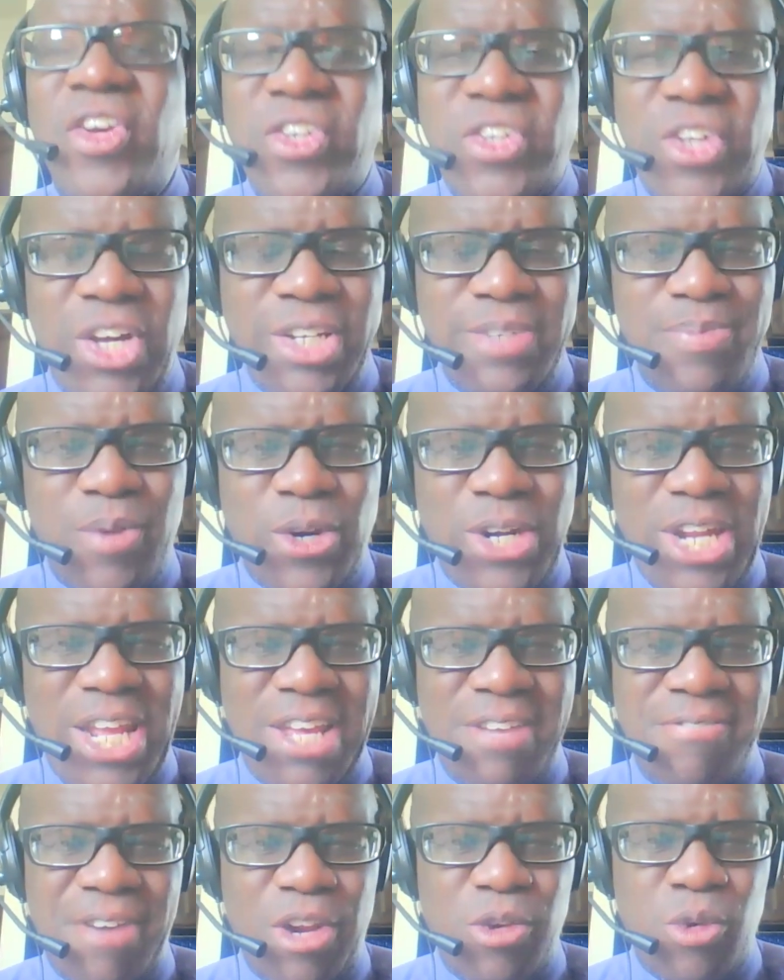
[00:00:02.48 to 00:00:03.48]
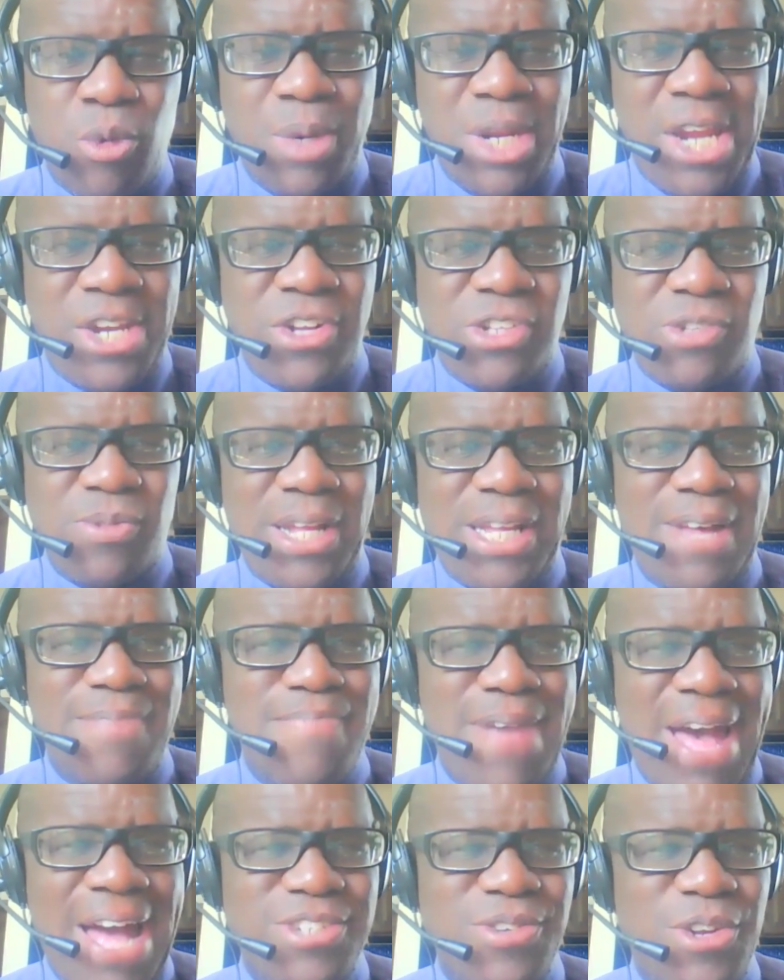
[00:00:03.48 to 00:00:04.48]
Good morning, fellow ruminators.
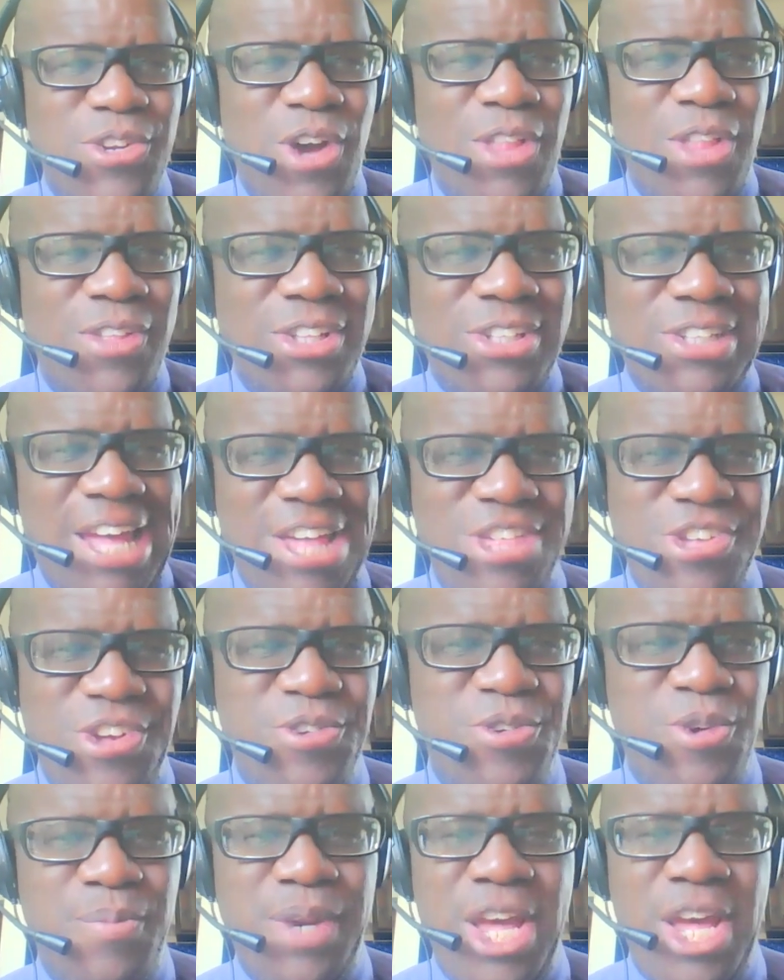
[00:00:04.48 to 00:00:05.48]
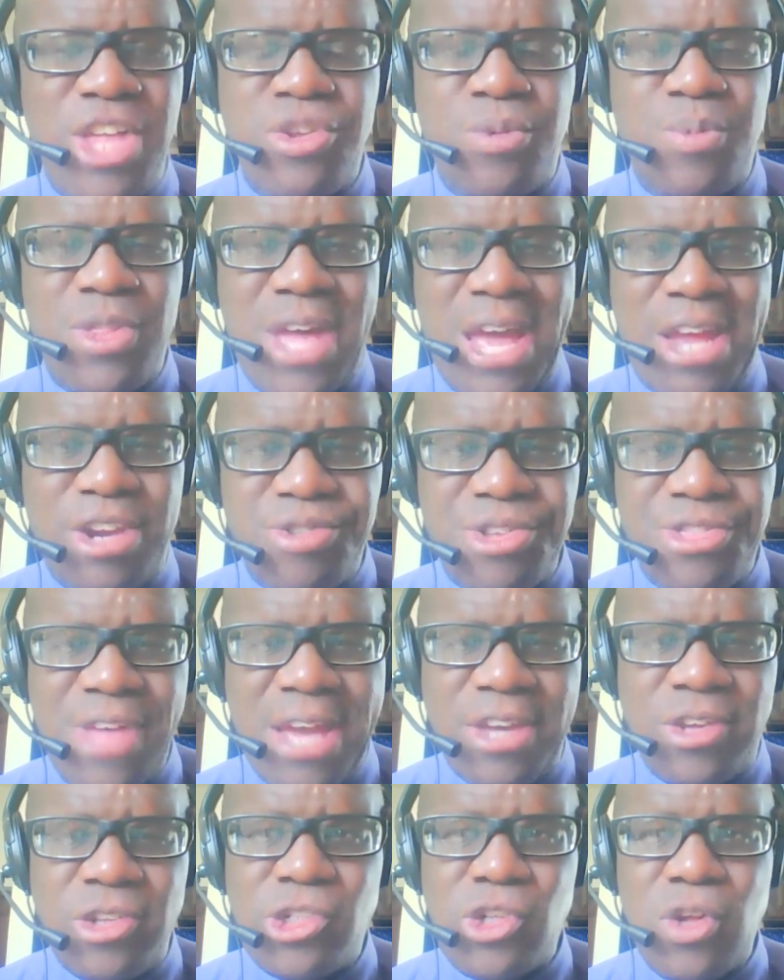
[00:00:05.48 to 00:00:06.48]
Welcome back to another session, Rumination with Andrew.
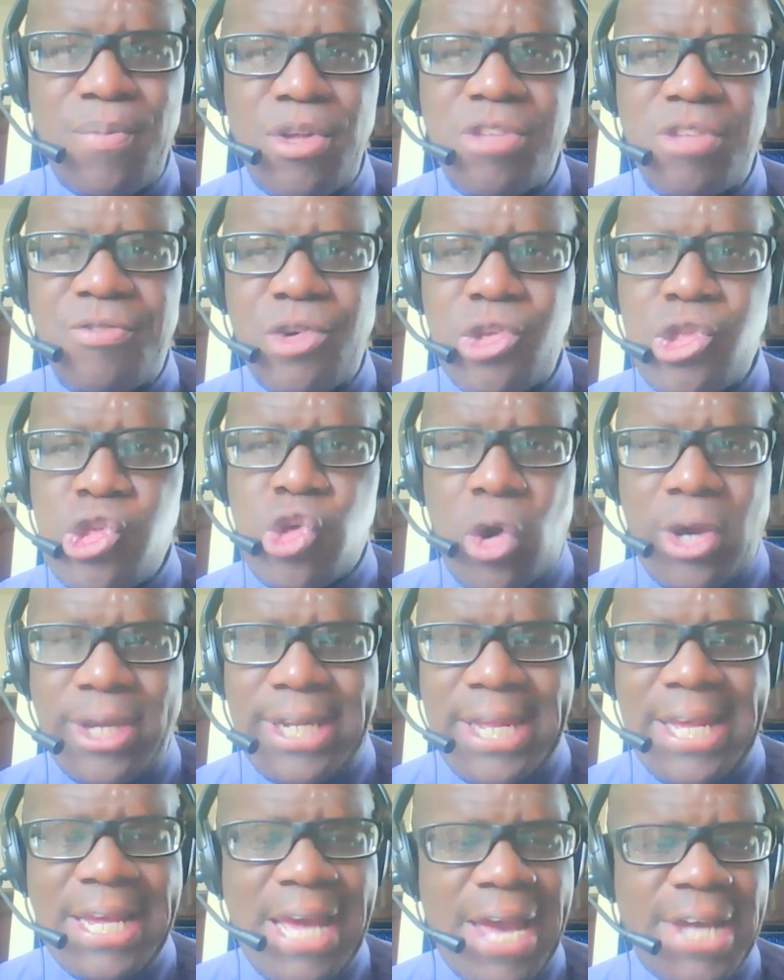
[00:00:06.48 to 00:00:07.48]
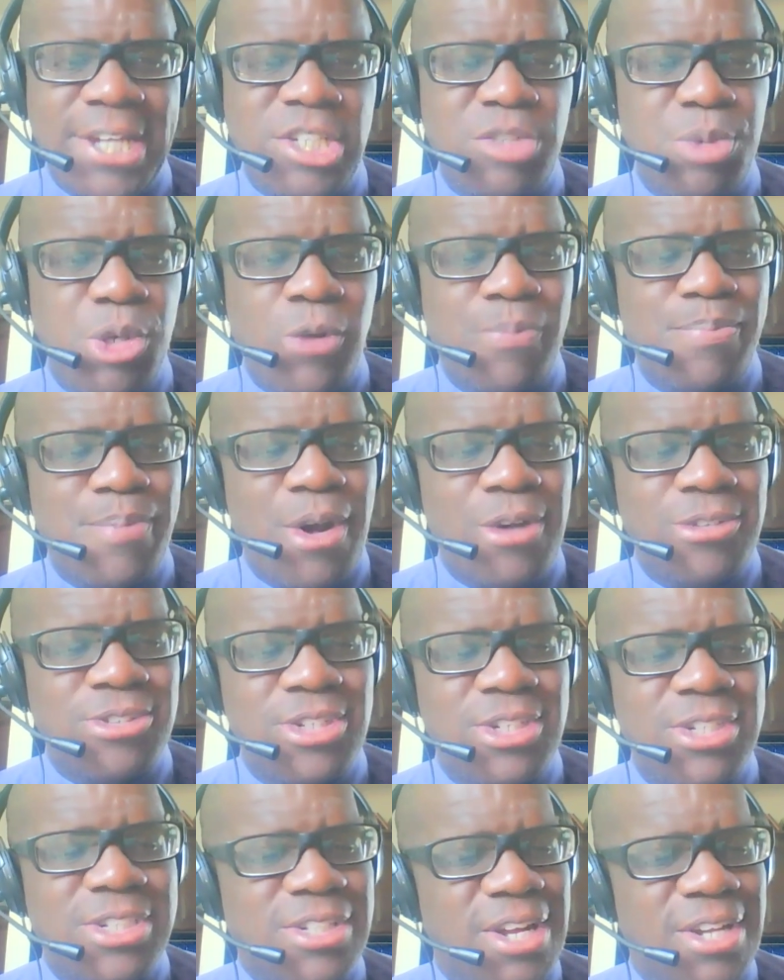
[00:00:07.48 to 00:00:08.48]
Thank you so much for joining as we are about
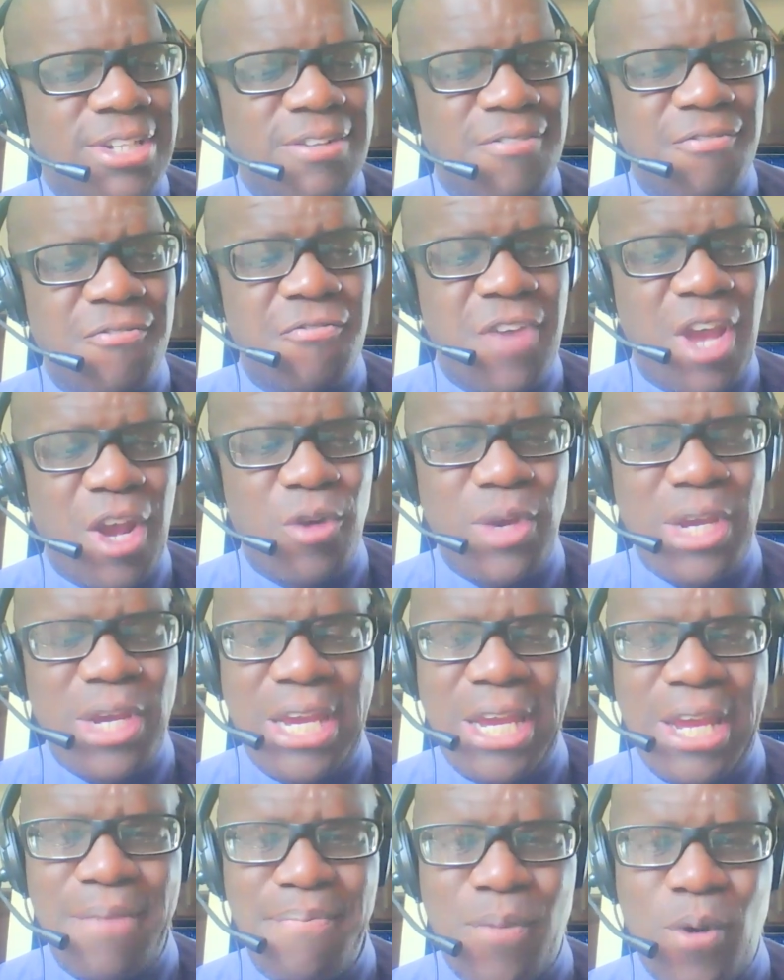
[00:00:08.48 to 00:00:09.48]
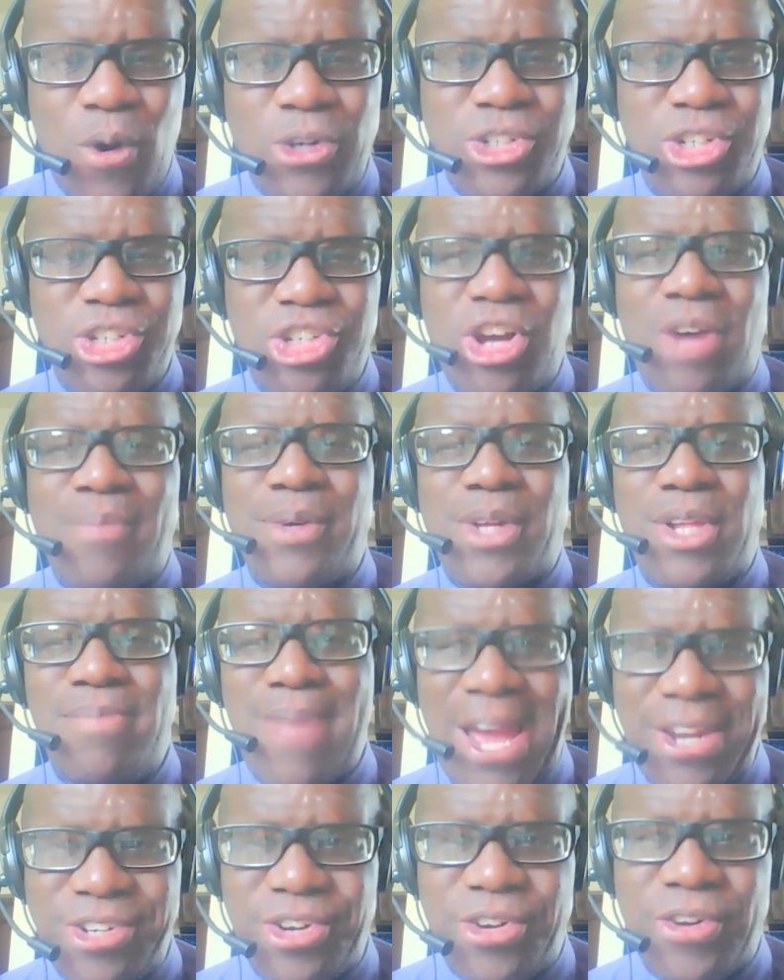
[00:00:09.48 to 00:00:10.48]
to discuss a very important topical
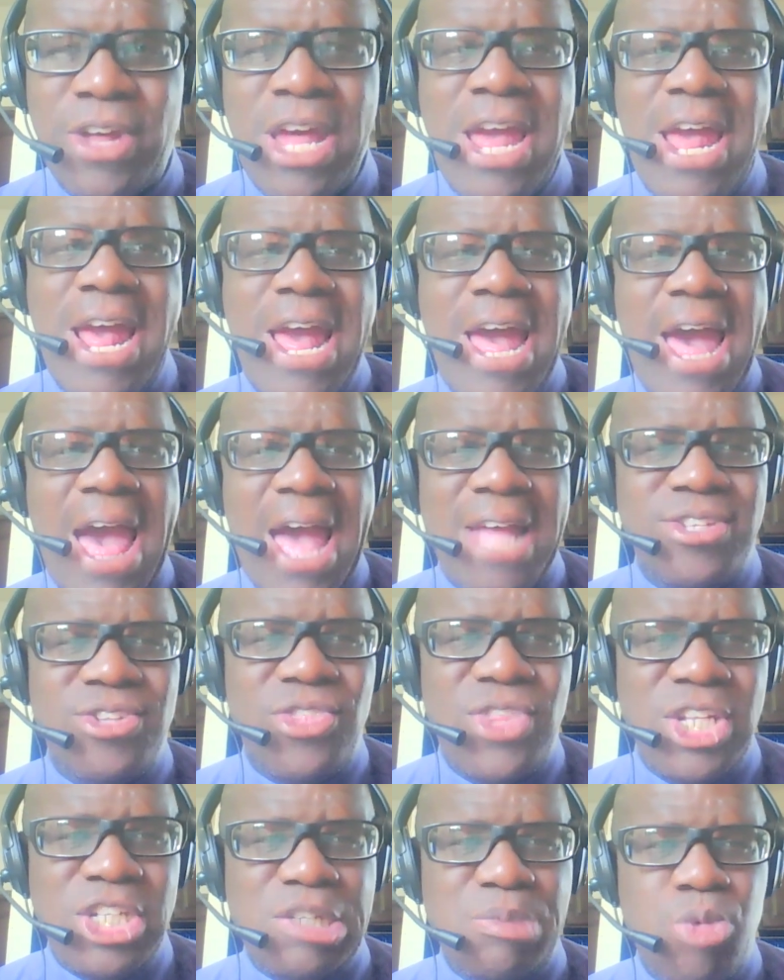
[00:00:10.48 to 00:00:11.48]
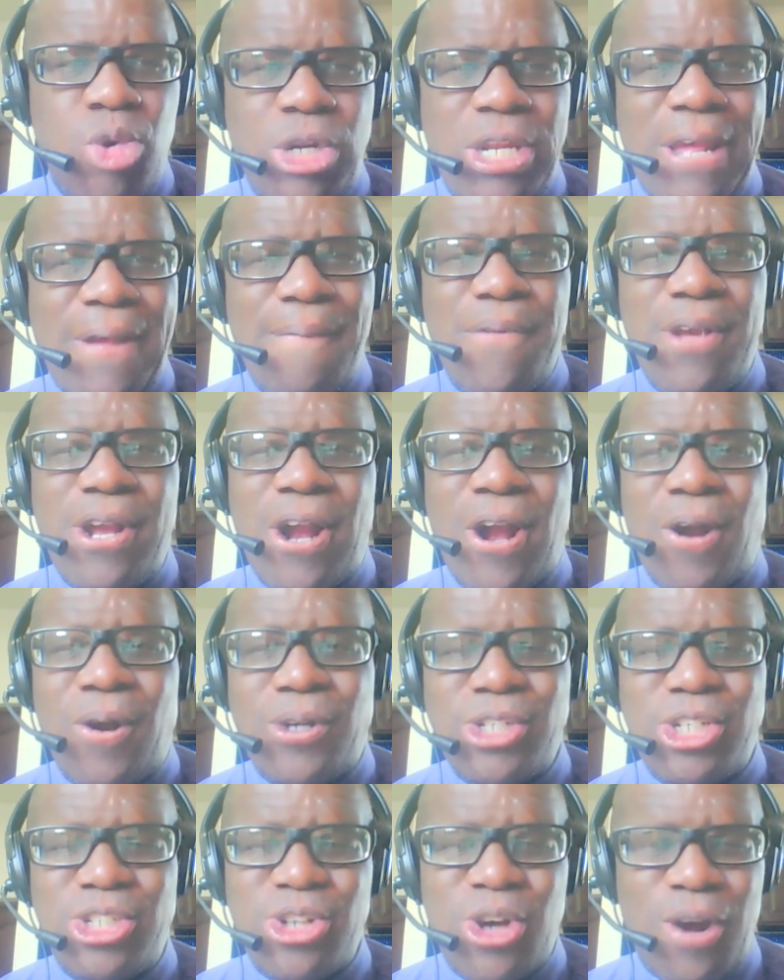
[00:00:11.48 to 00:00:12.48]
matter. And this morning, we are
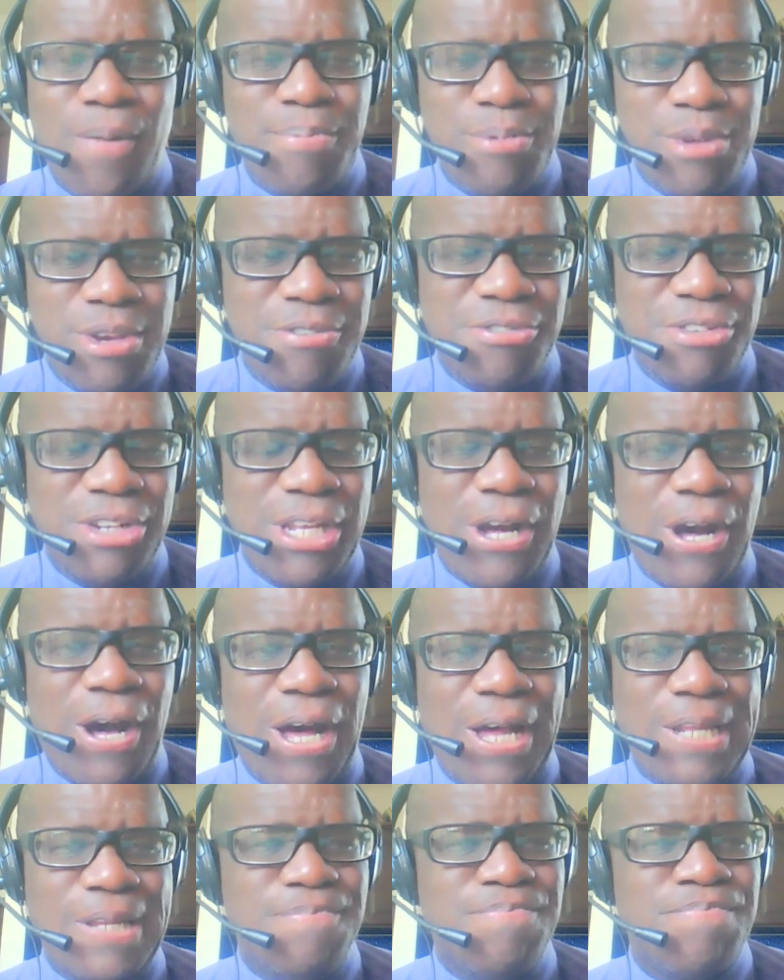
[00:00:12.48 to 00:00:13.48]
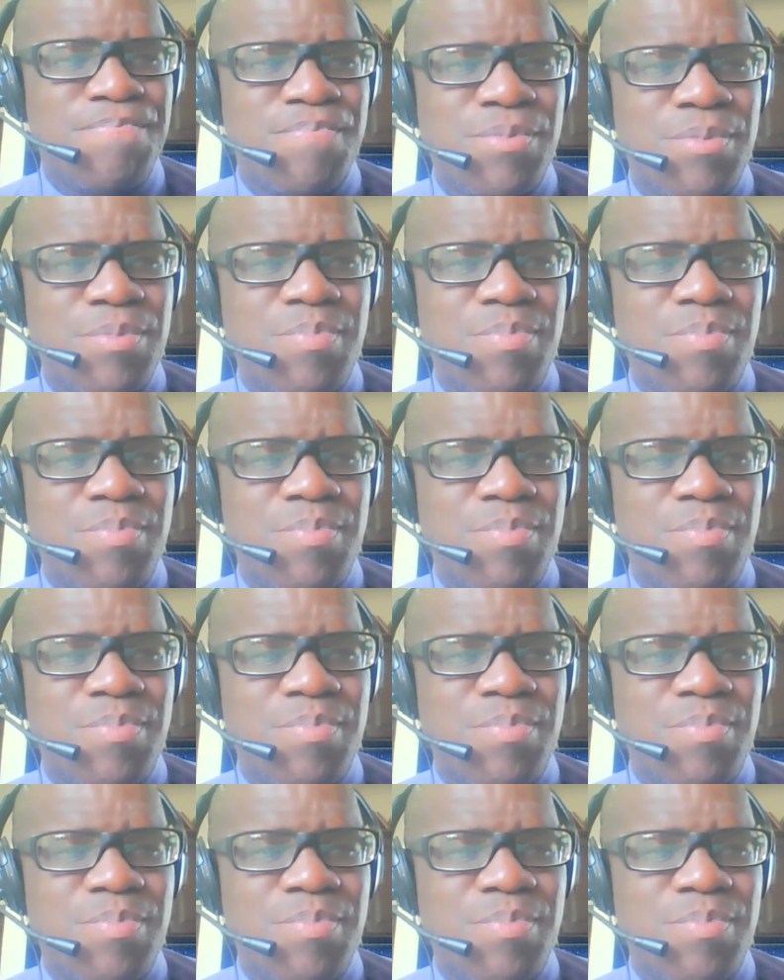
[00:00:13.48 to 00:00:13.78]
going to talk briefly on